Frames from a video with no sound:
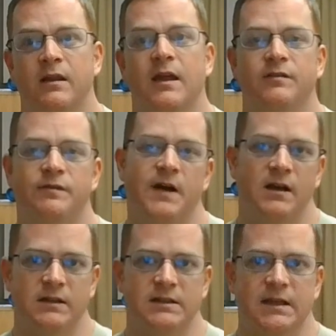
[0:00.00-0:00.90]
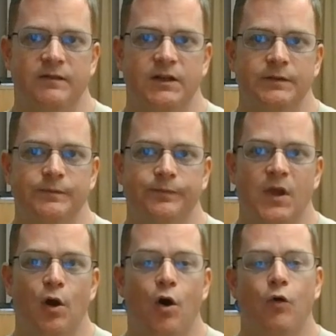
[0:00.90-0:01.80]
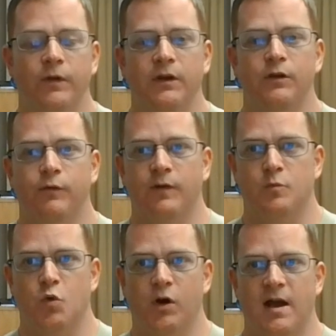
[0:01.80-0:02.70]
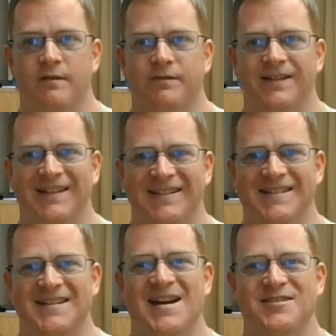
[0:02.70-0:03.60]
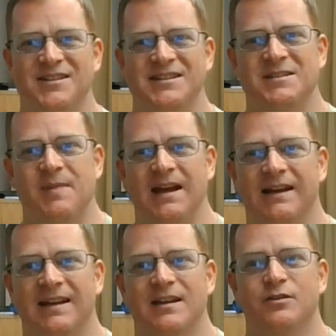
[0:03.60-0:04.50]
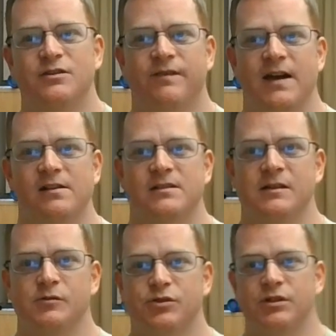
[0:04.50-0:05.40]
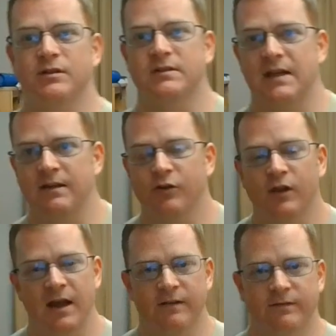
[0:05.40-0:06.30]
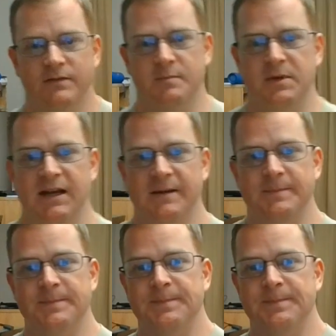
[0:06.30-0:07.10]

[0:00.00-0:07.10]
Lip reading: Then finally, safety. Hopefully you feel more confident on how to inspect and use a fire extinguisher to save your life someday.